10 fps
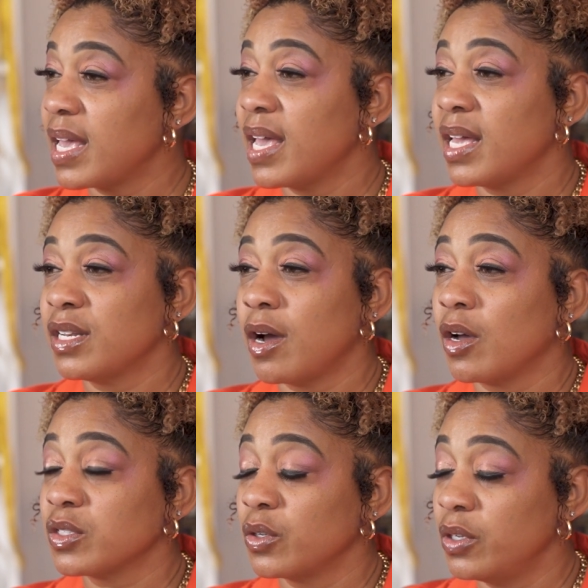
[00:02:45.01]
and
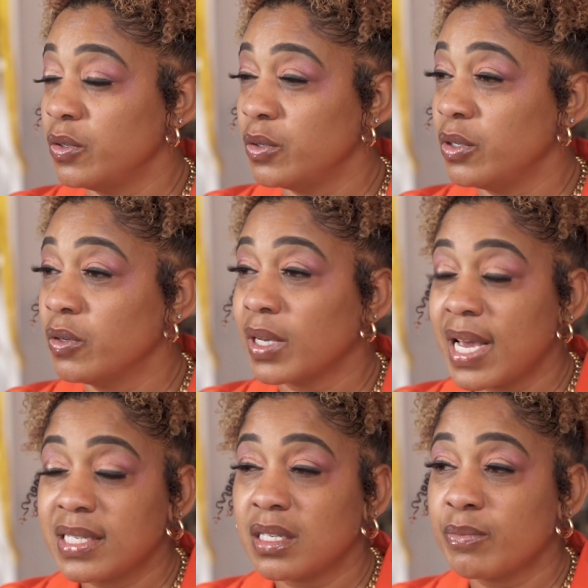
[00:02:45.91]
also
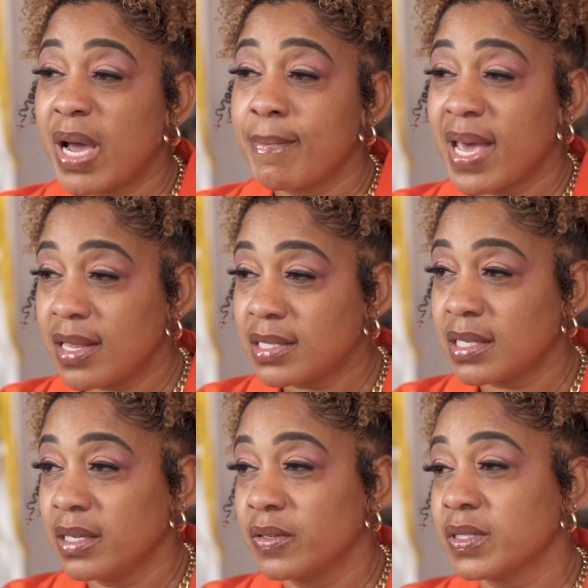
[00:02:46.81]
utilizing my math
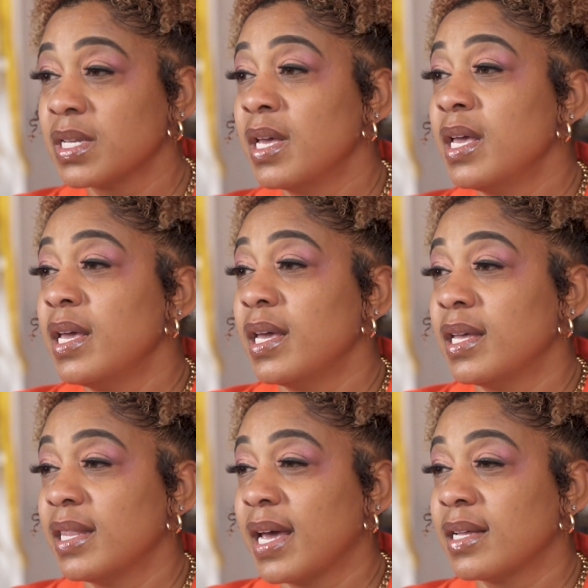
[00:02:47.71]
skills
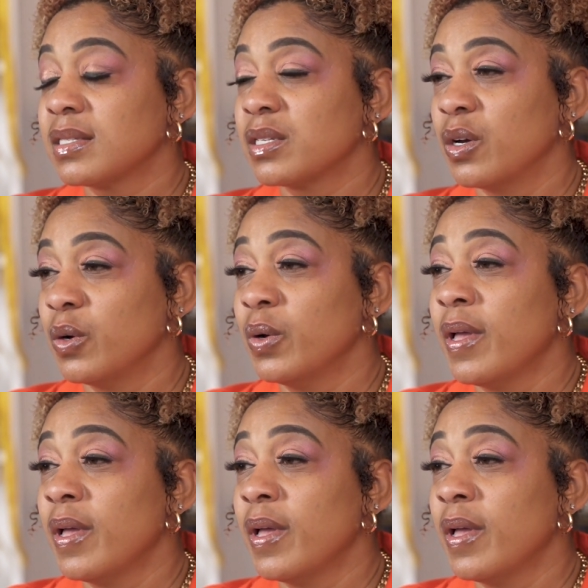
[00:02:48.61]
in that. So